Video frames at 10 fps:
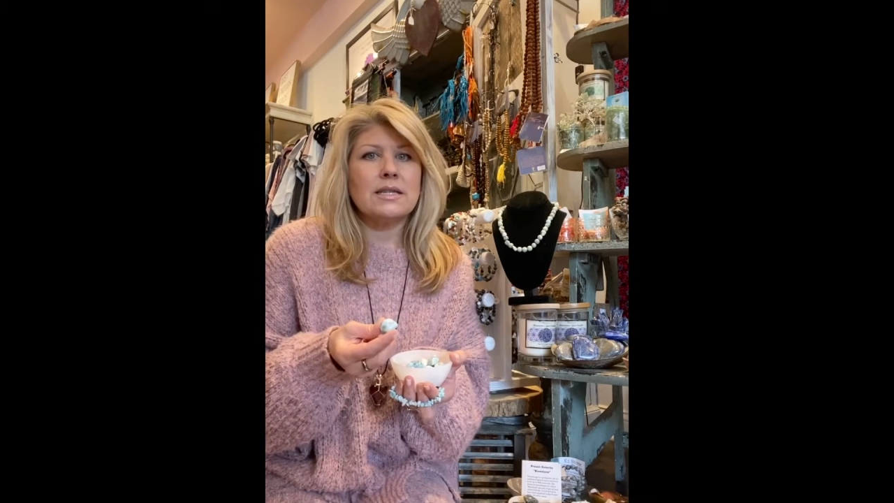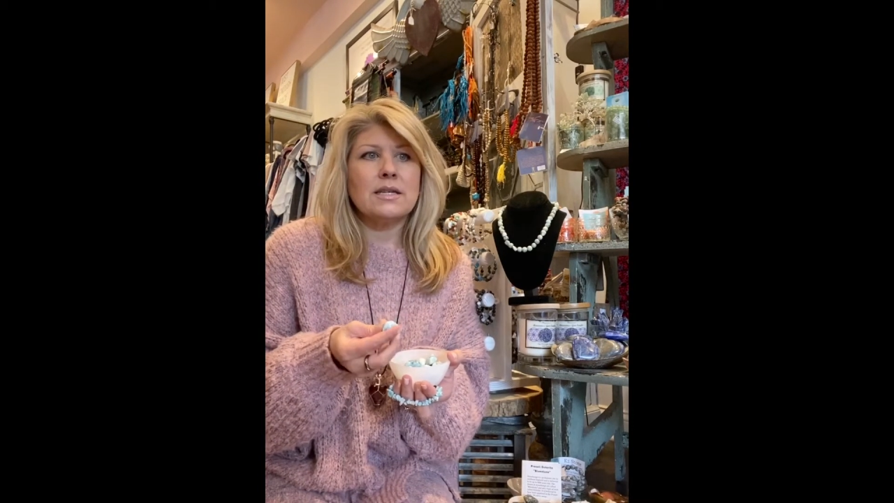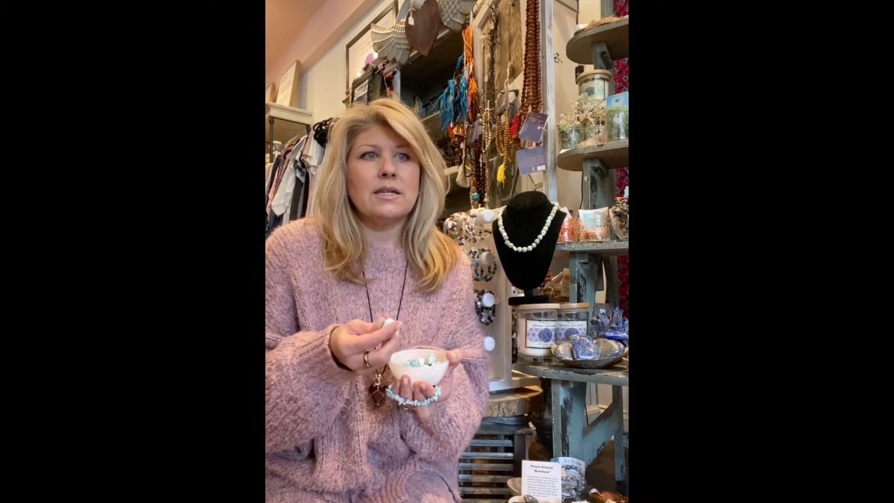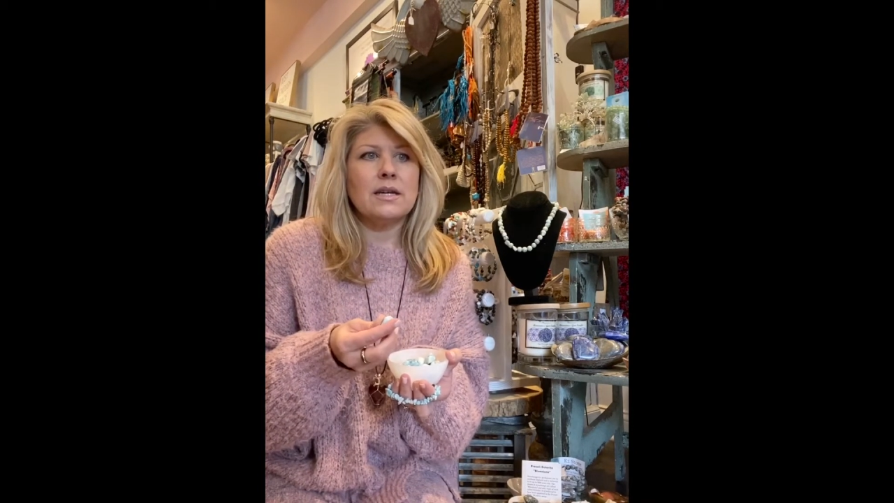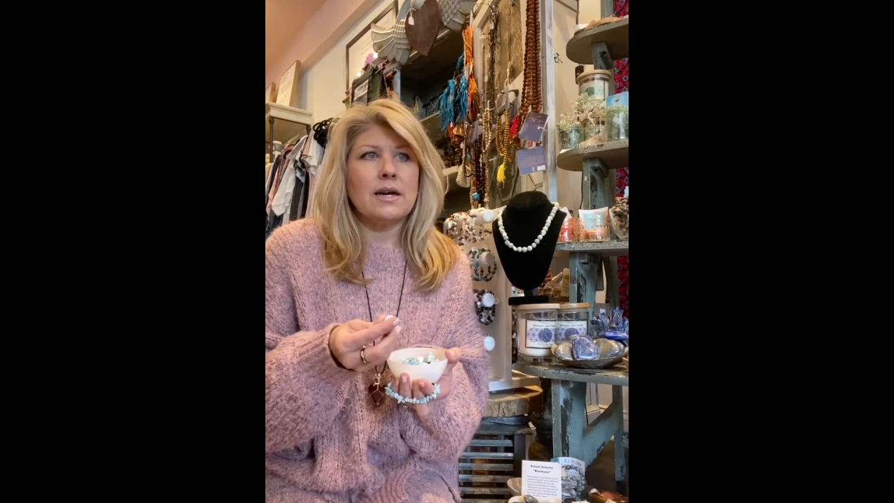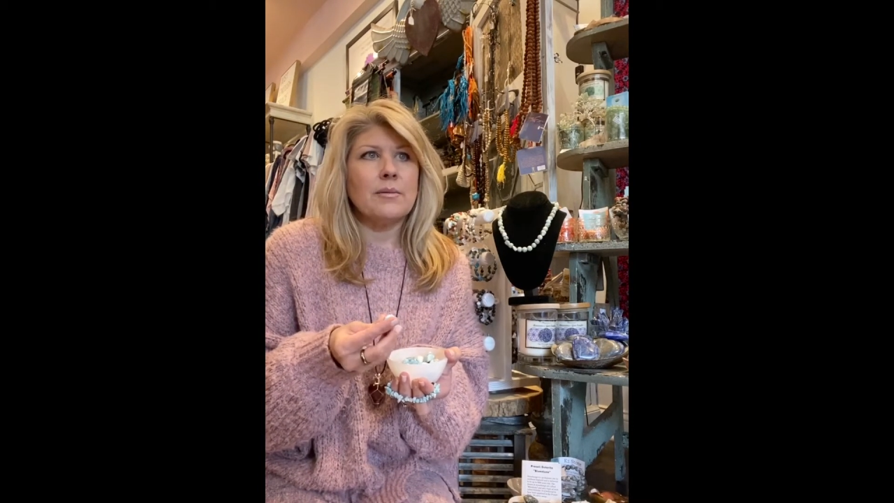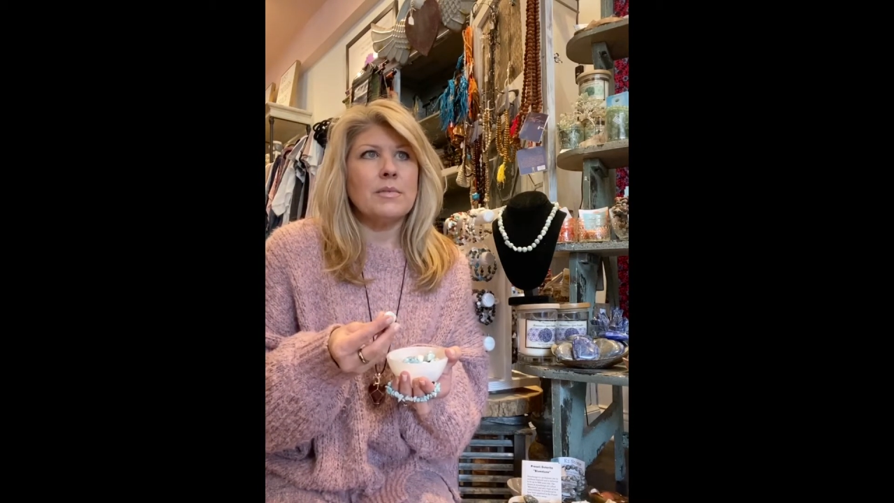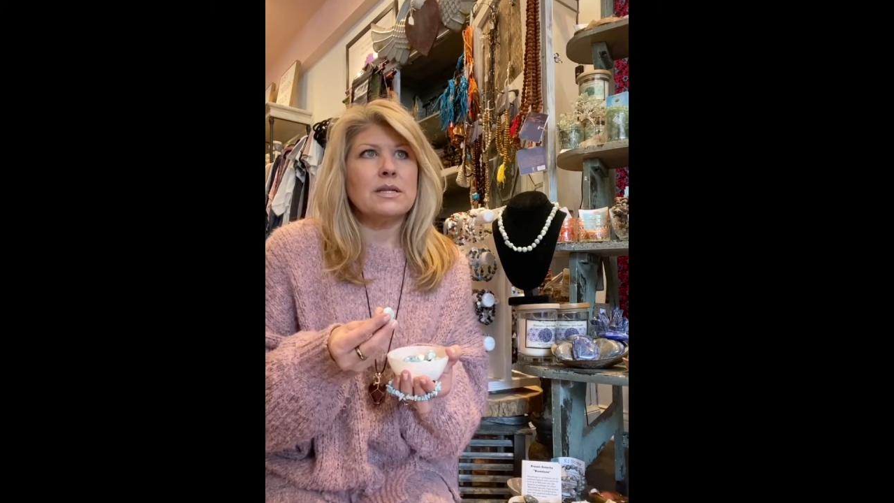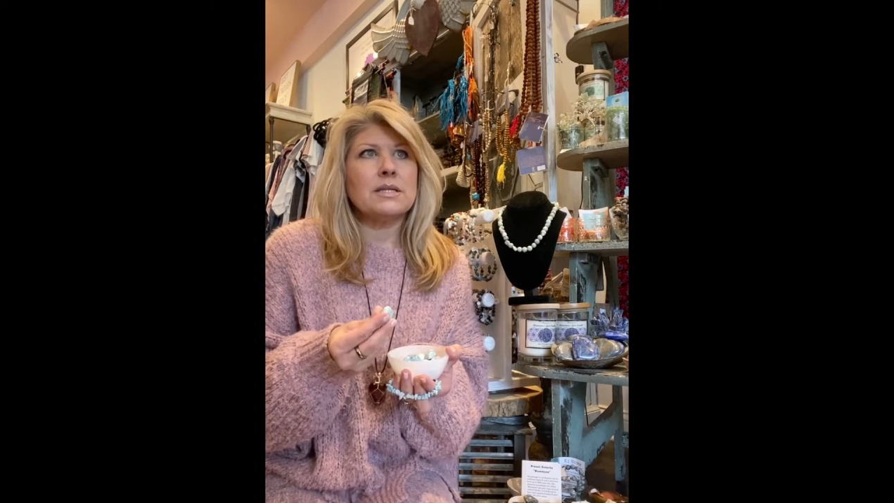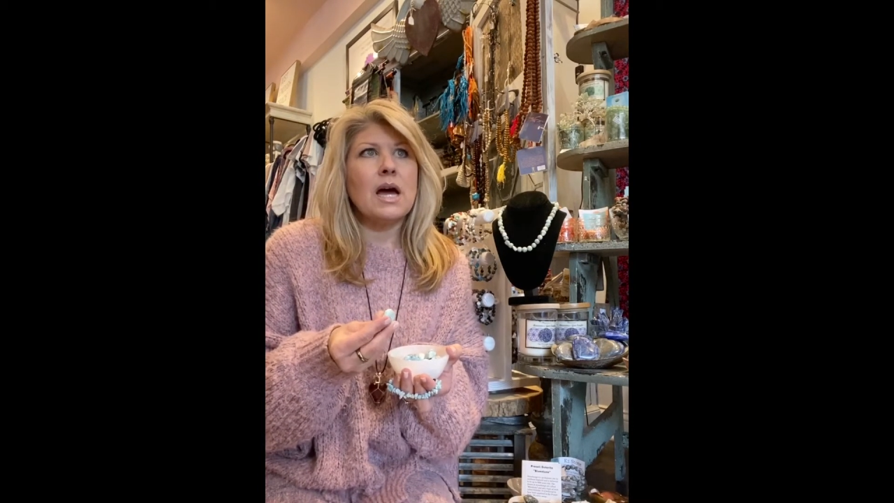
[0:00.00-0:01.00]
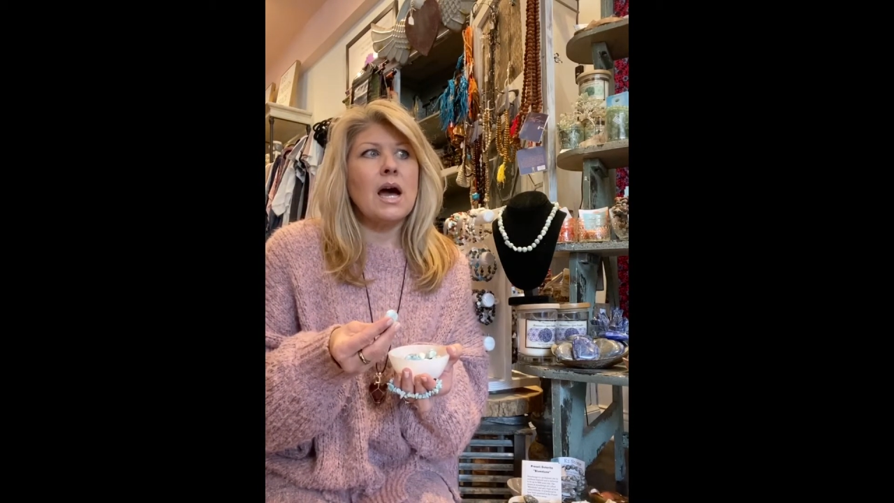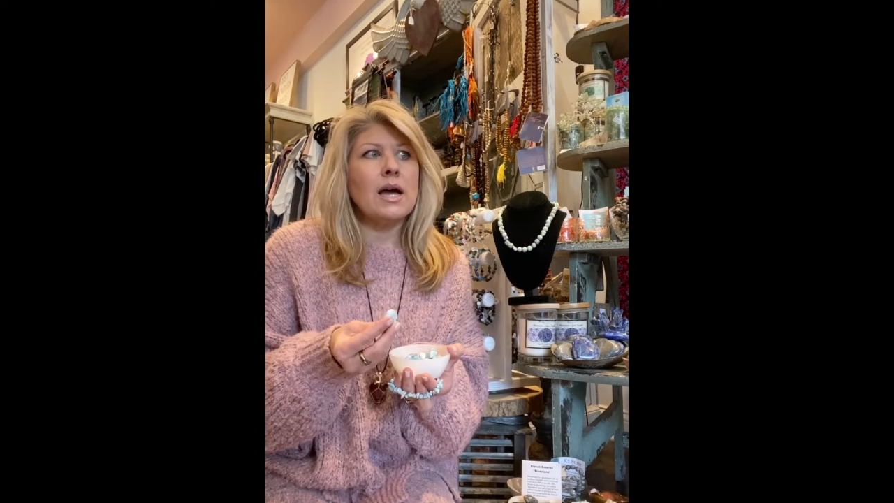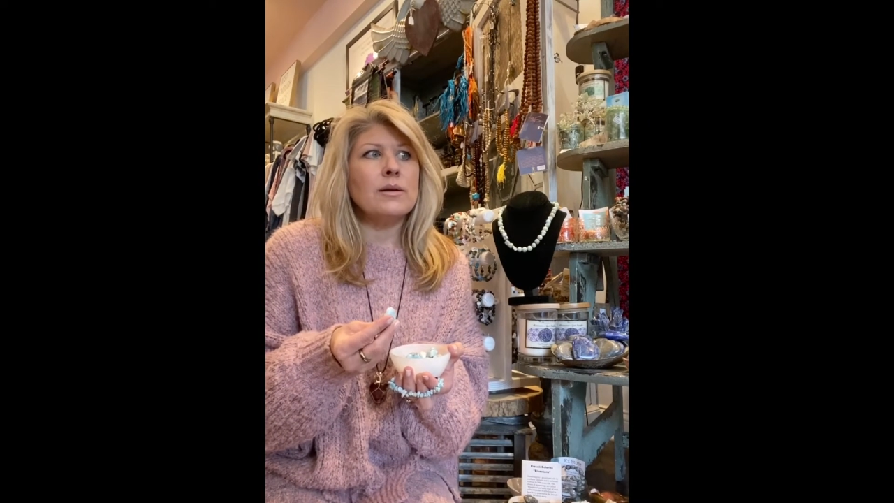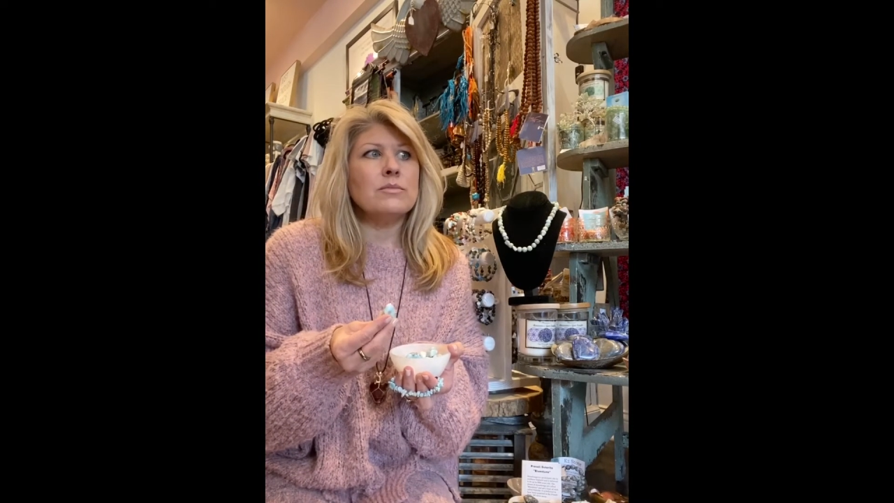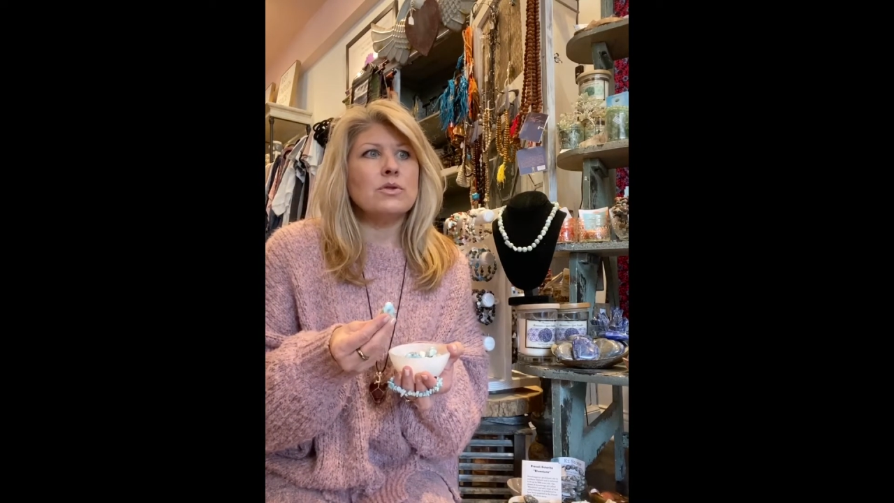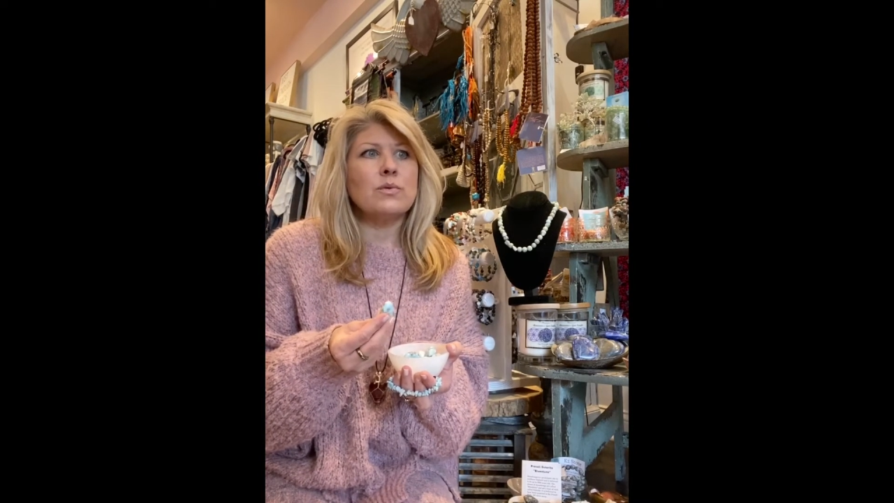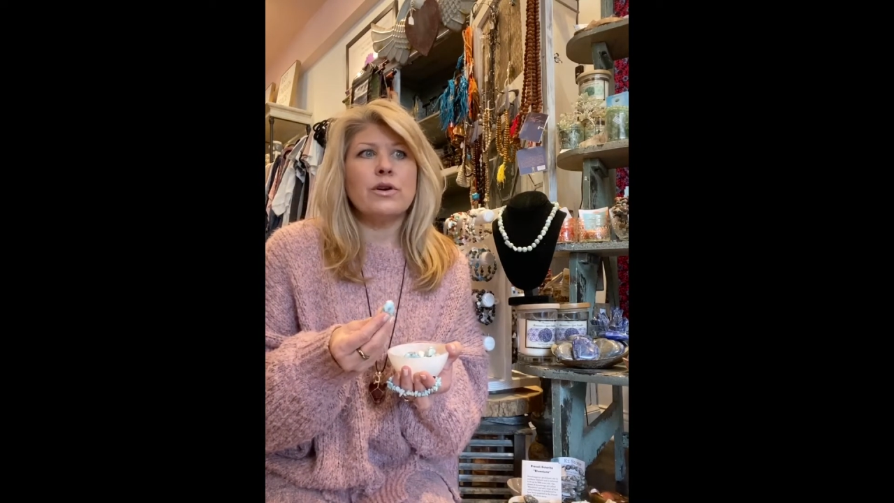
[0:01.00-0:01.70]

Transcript: in times where